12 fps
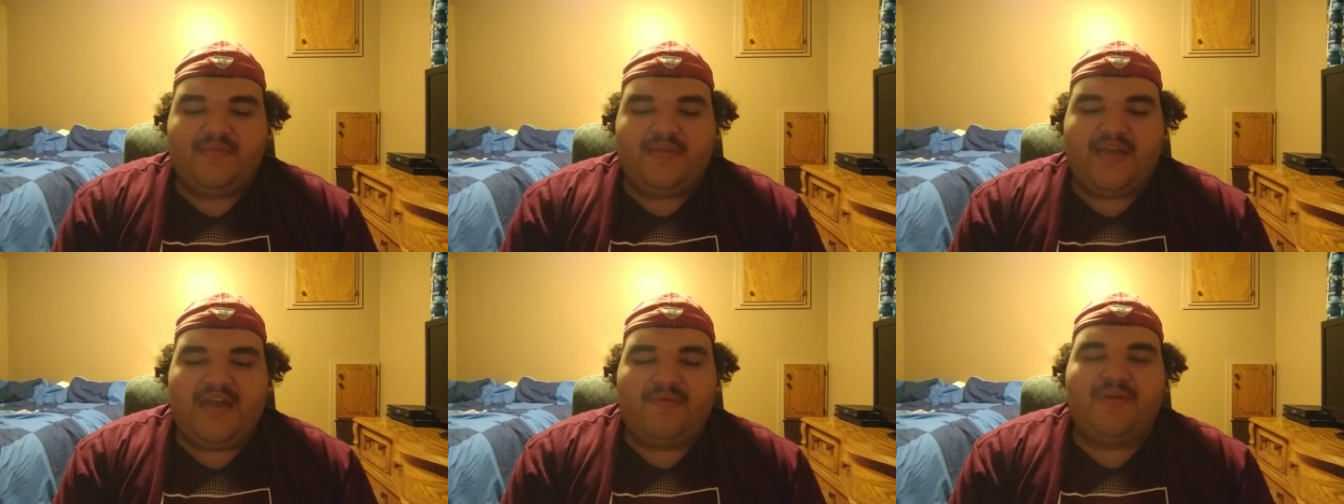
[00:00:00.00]

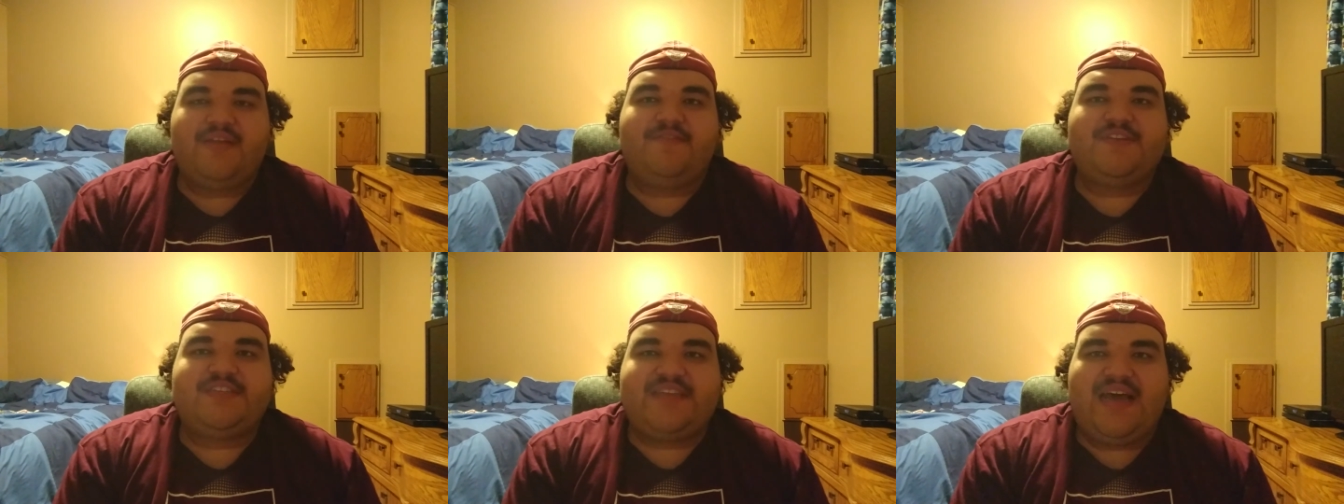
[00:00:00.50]
they got rid of
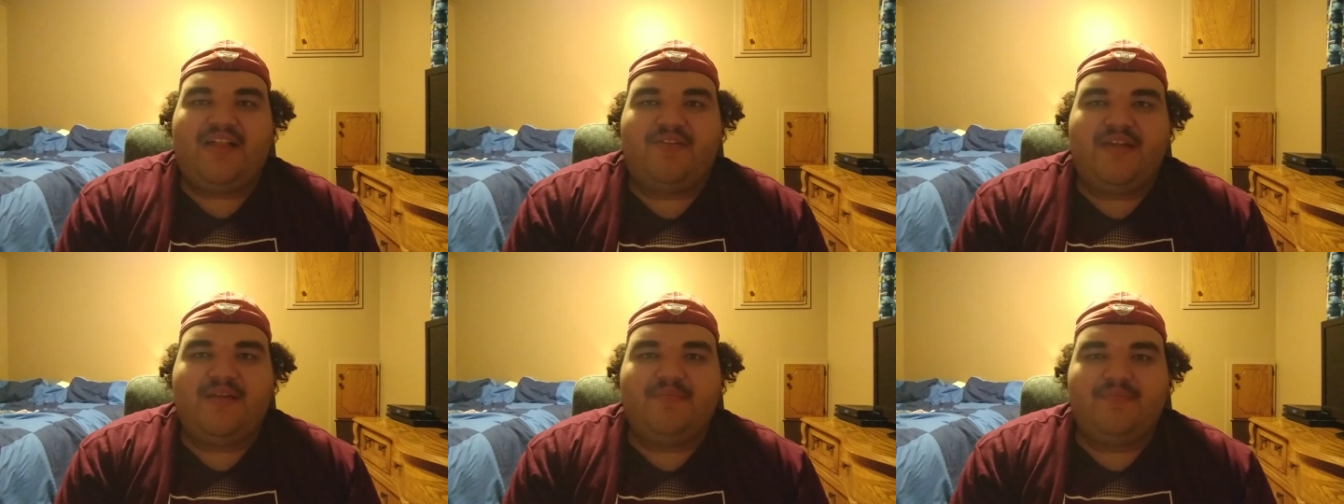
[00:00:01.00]
his
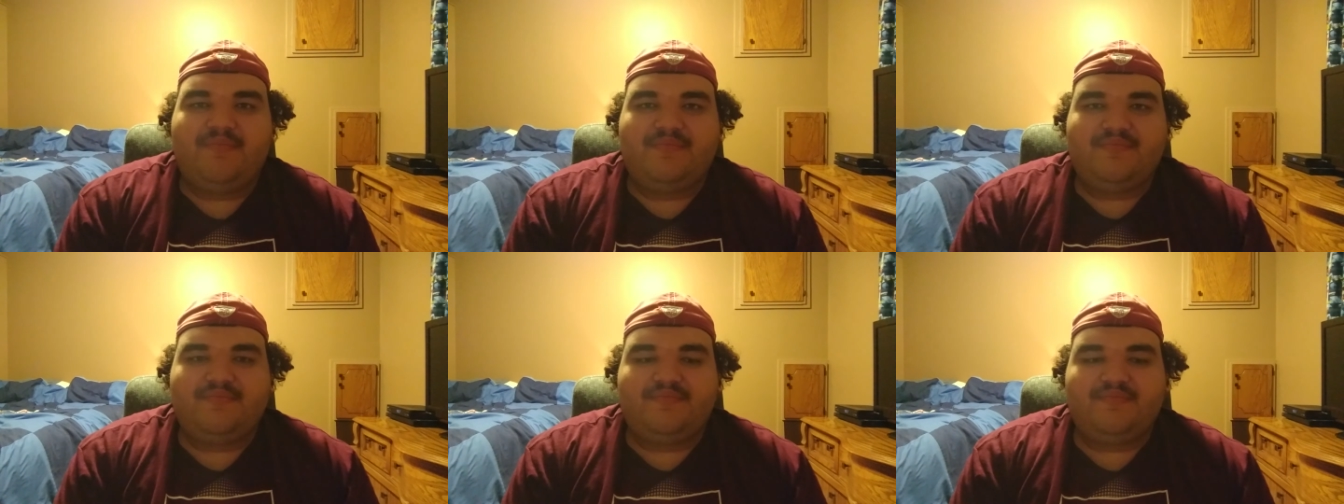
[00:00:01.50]
salary,
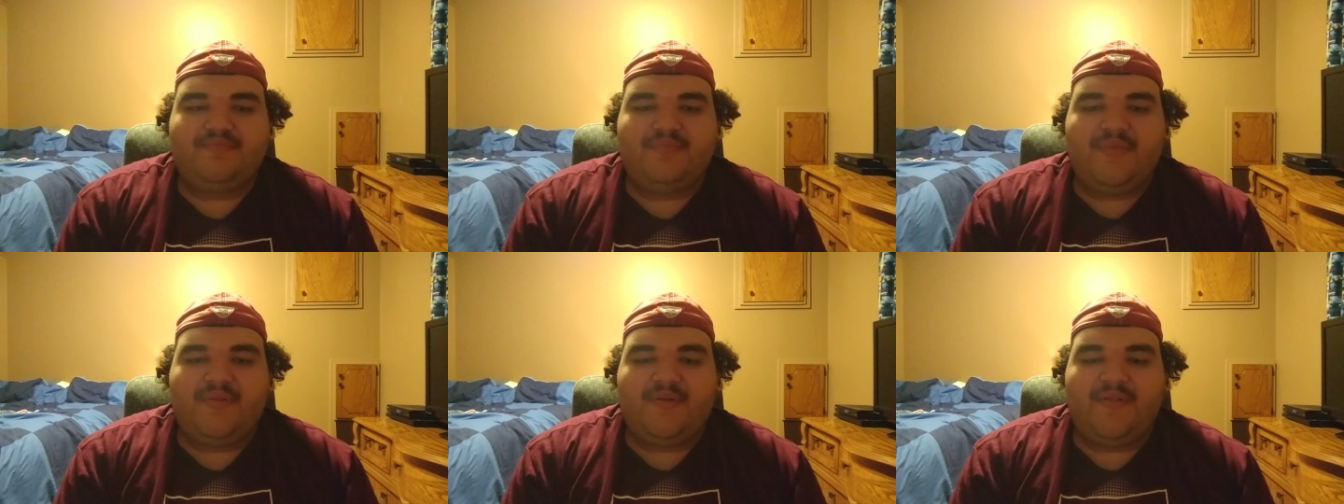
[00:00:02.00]

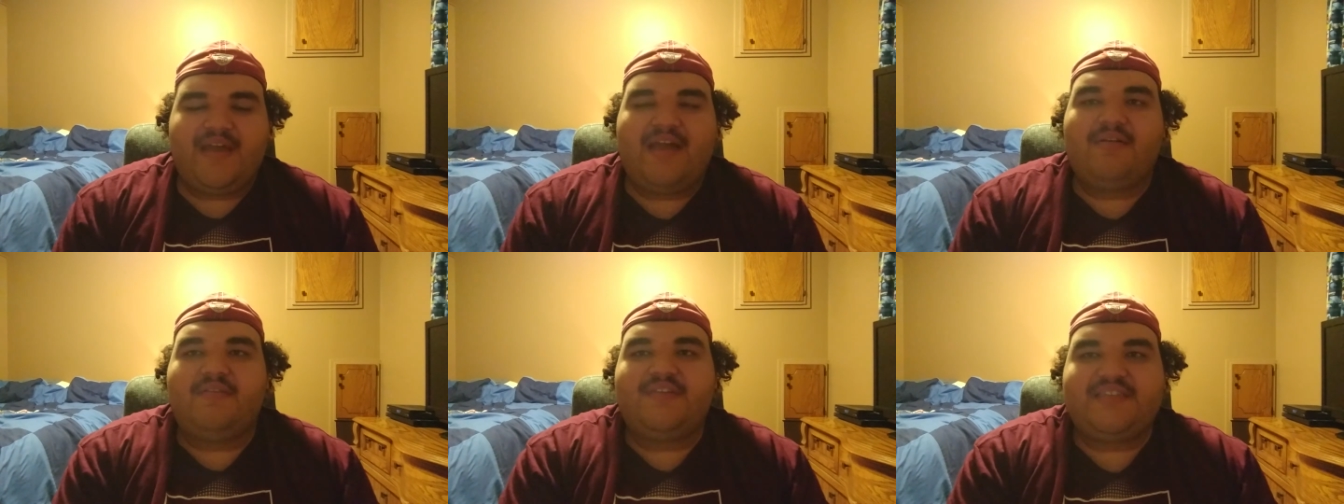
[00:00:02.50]
they
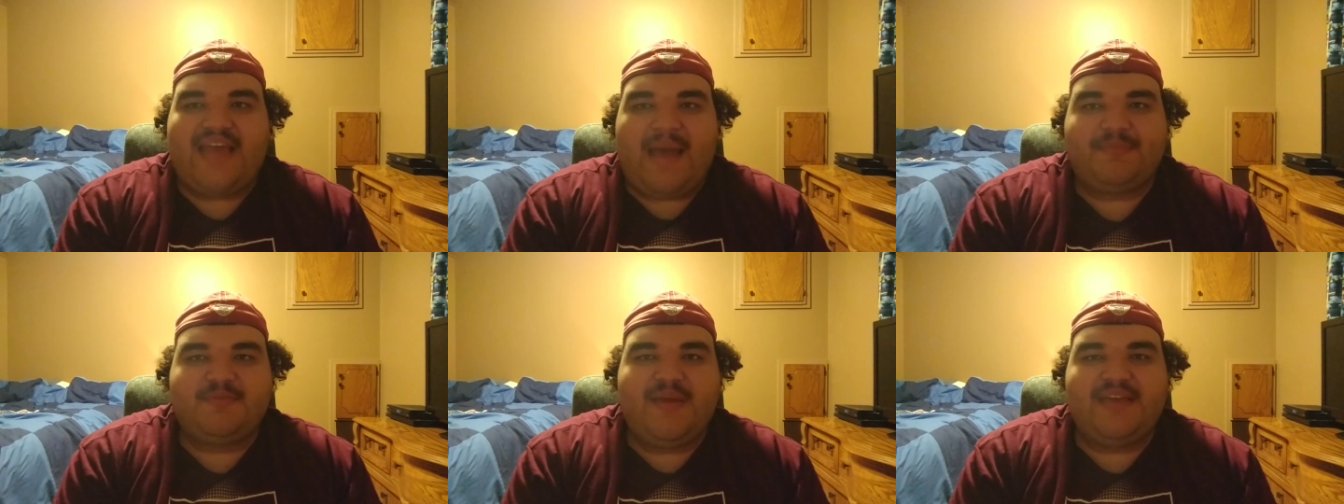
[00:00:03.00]
got rid of his
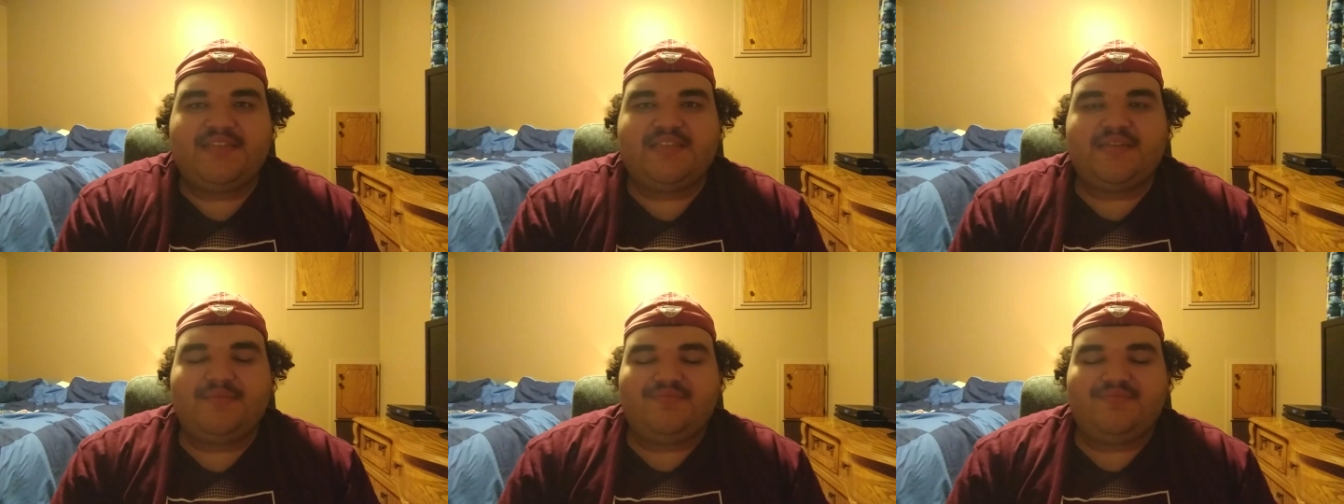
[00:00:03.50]
cap space.